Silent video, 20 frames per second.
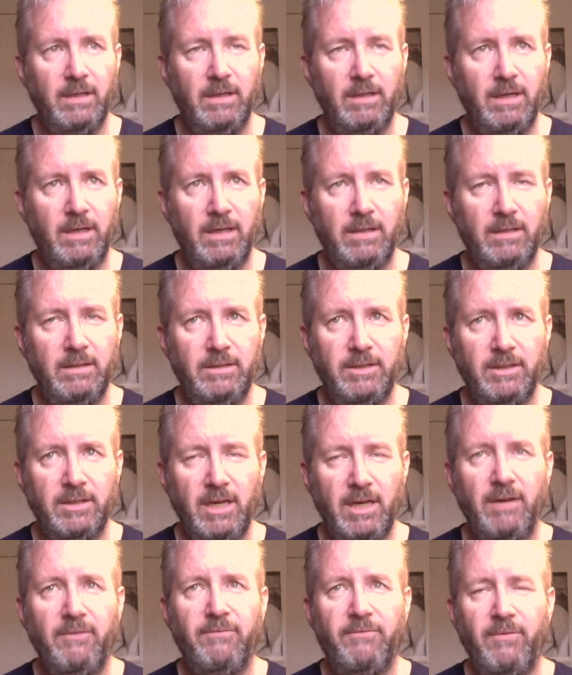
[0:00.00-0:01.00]
I, I
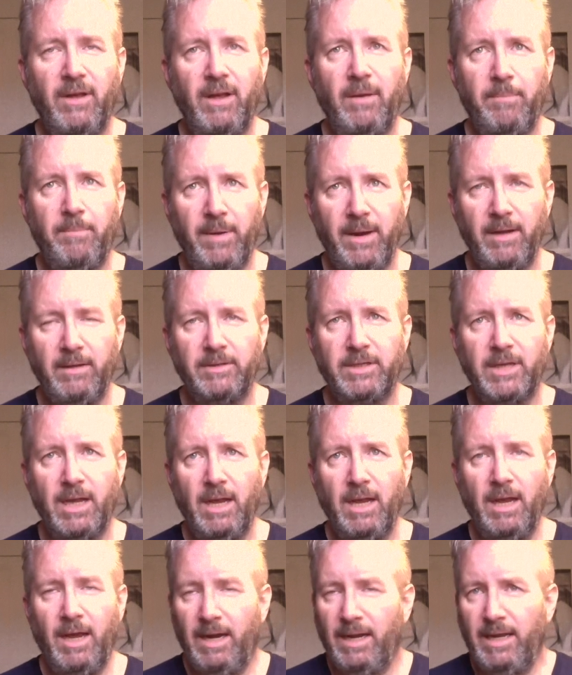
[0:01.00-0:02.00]
just it appears,
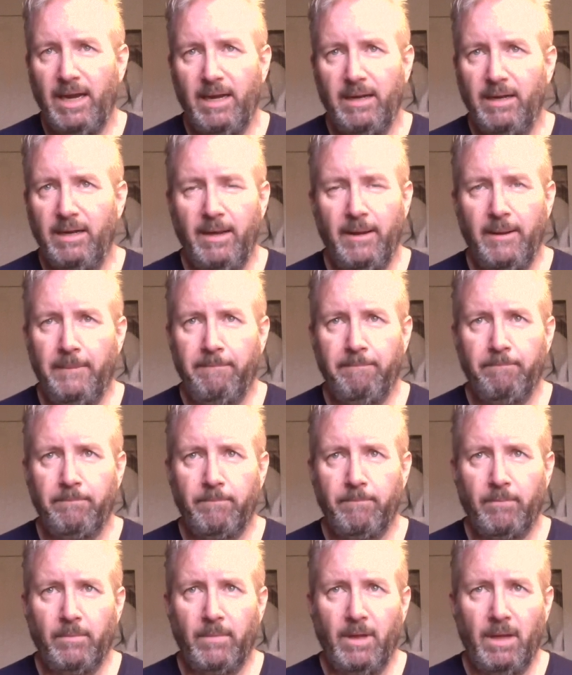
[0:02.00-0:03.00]
and again,
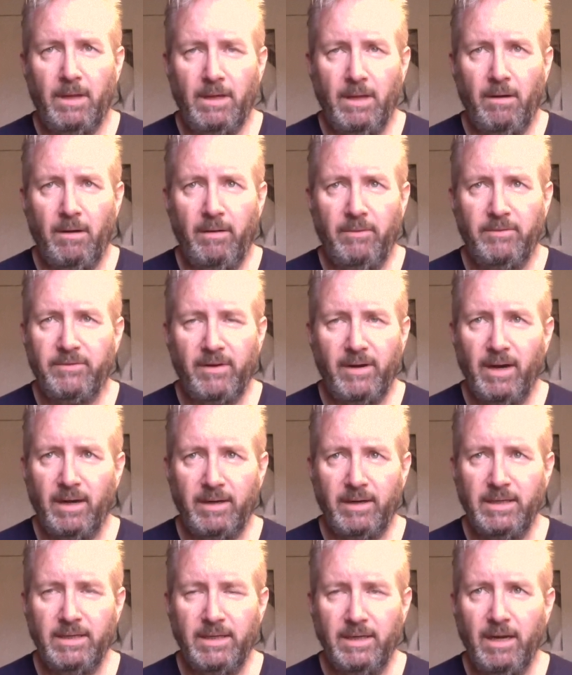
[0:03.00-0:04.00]
you know, I was very
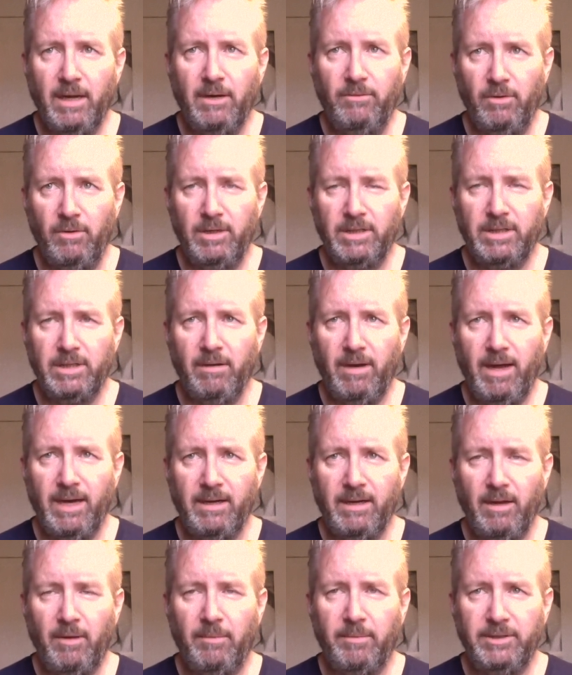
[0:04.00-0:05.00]
lucky to know Roy, so I
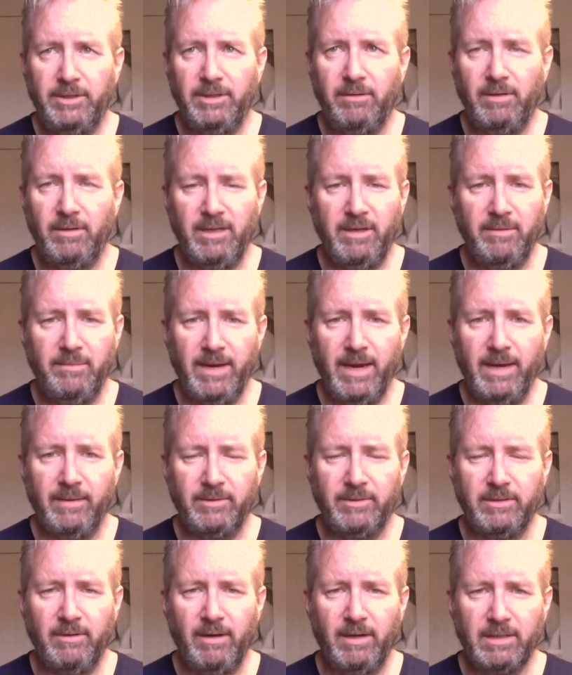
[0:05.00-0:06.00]
had the opportunity of being
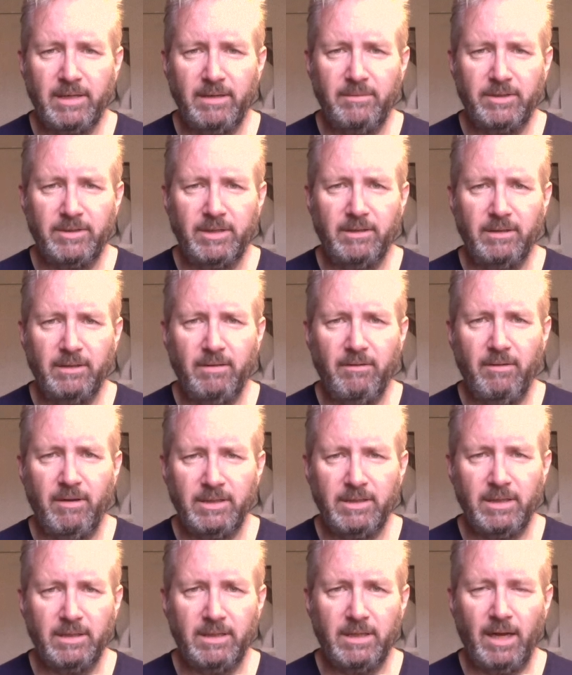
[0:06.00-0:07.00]
able to ask him certain
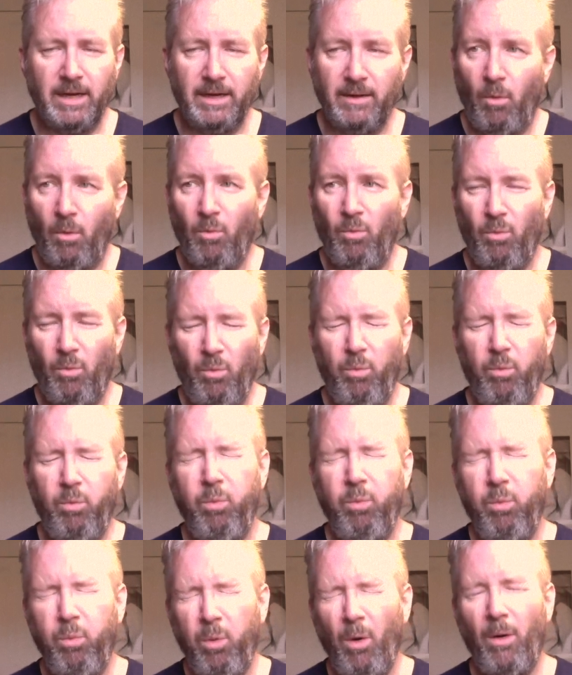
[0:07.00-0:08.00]
questions like,
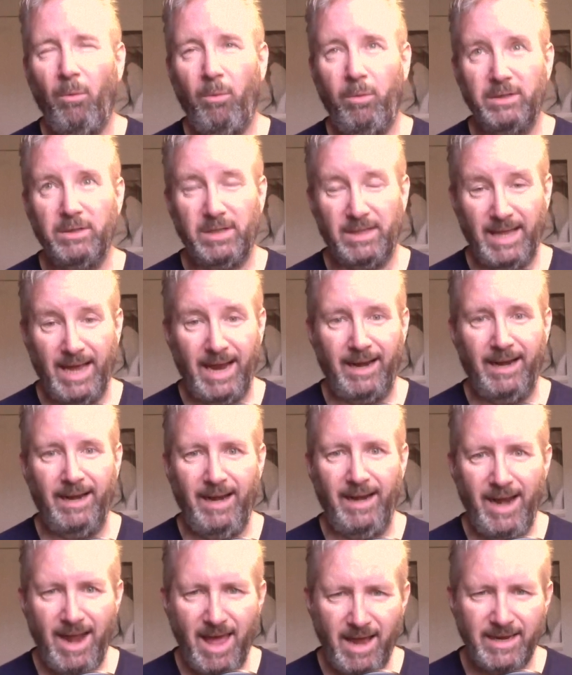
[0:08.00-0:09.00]
"What was
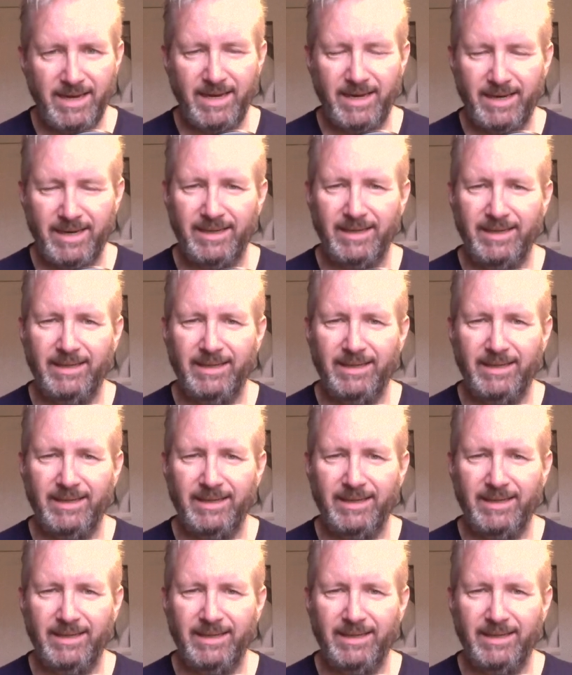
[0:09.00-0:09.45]
that like?"